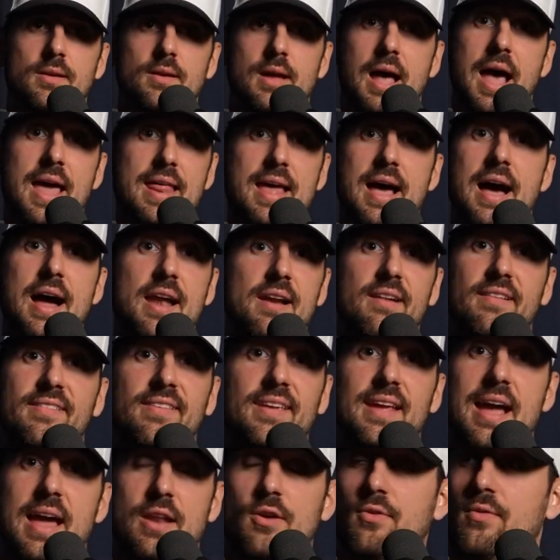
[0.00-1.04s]
I
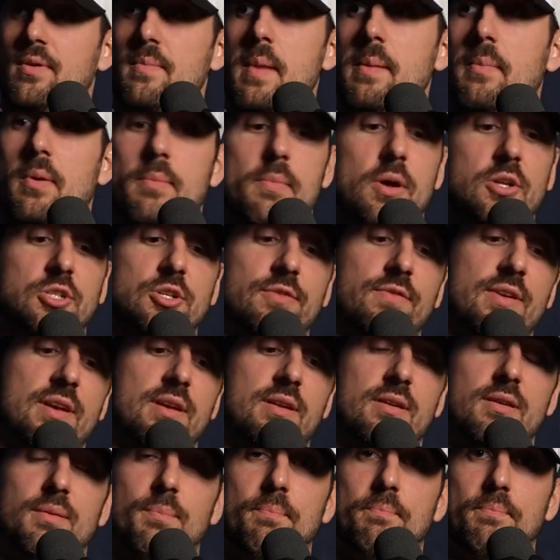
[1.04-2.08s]
honestly don't remember much of
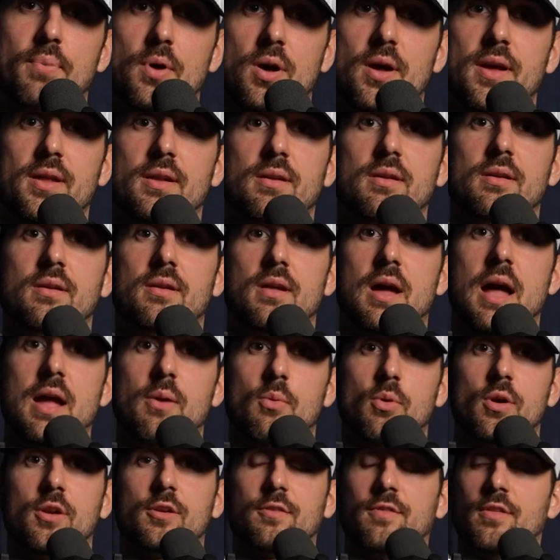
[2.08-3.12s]
it, but I
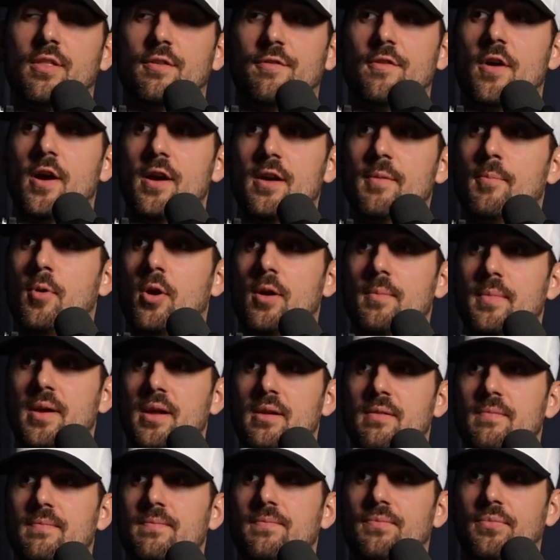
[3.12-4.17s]
worked for the fire
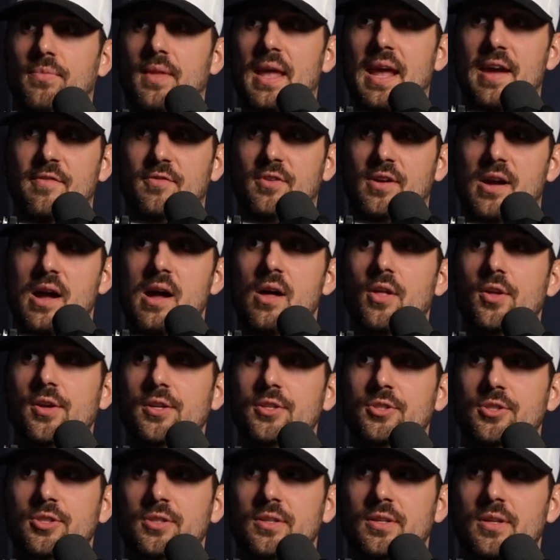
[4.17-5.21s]
department after
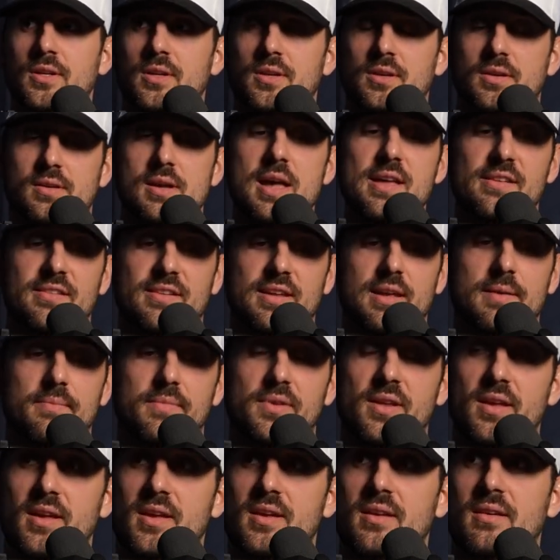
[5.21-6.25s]
college as an
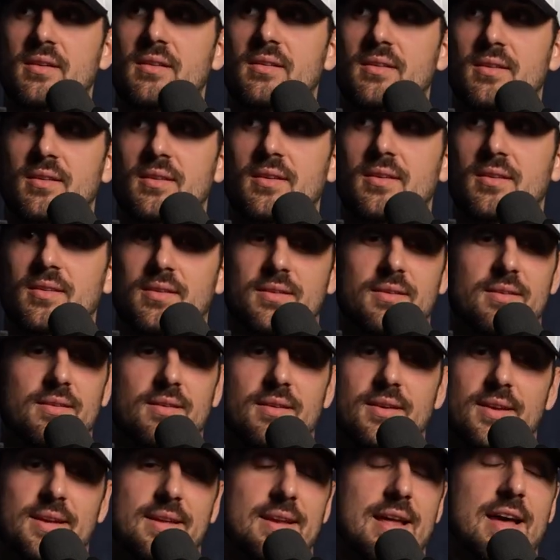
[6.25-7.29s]
EMT.
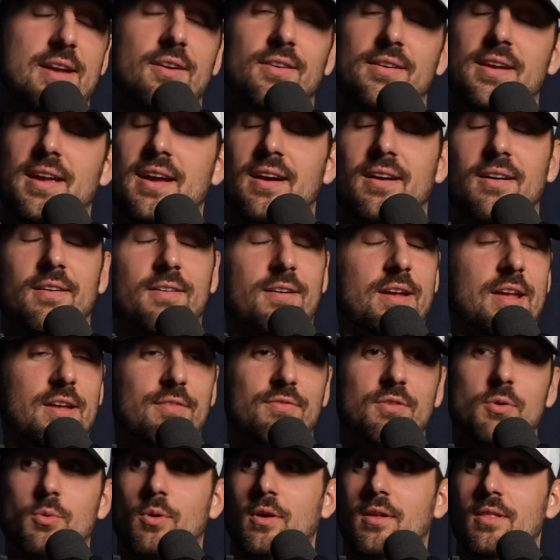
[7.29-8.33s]
And I don't care
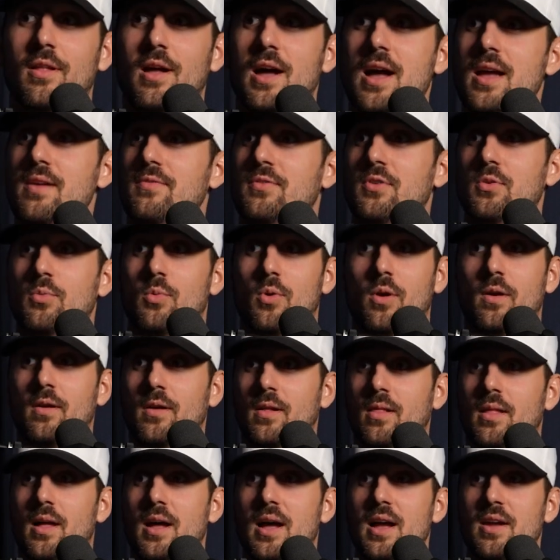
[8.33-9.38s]
if you were alive, you weren't
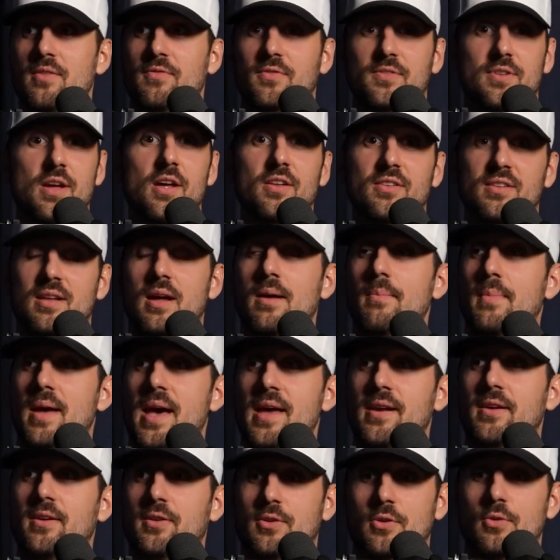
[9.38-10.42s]
alive, does not
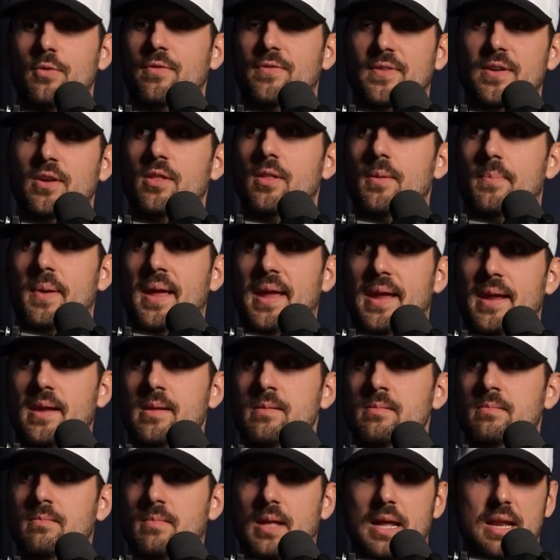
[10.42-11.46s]
matter. You feel the
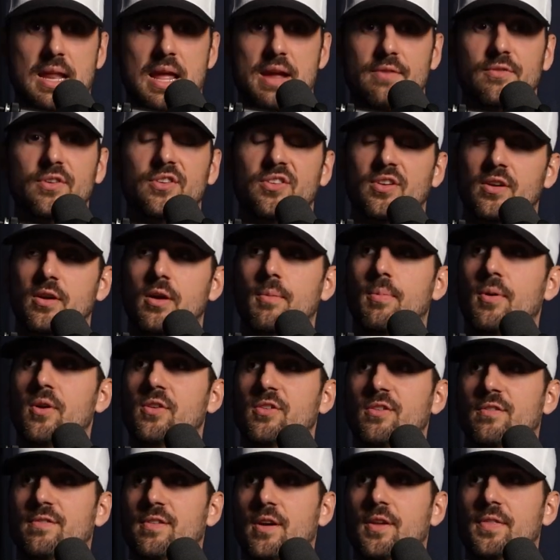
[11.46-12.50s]
pain that every single
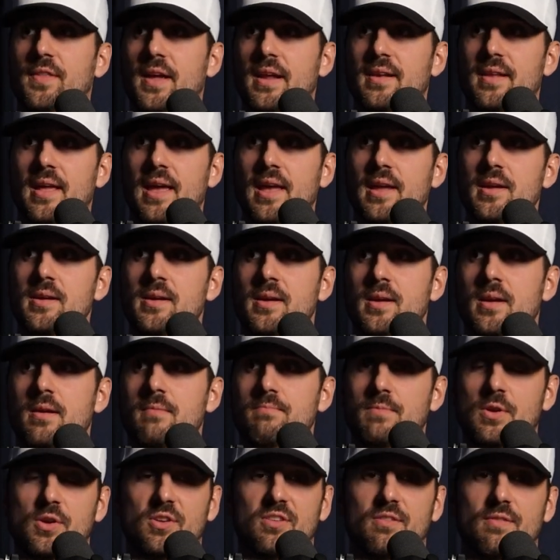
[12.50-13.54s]
person felt that day
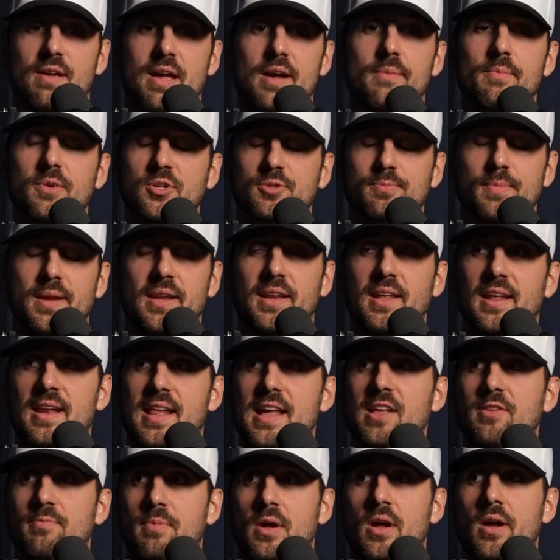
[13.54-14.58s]
because of how much meaning it
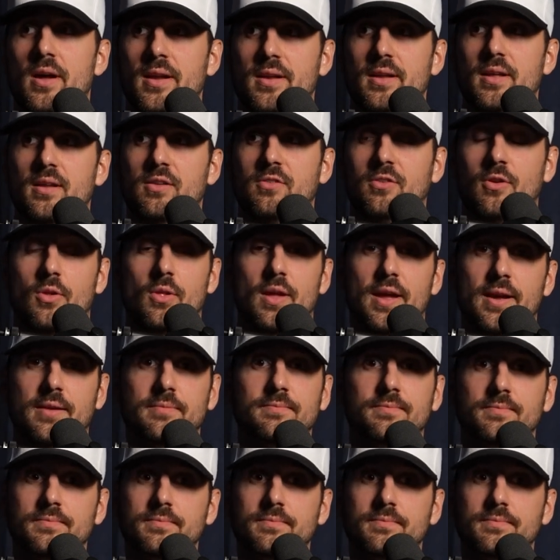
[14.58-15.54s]
has behind it. So like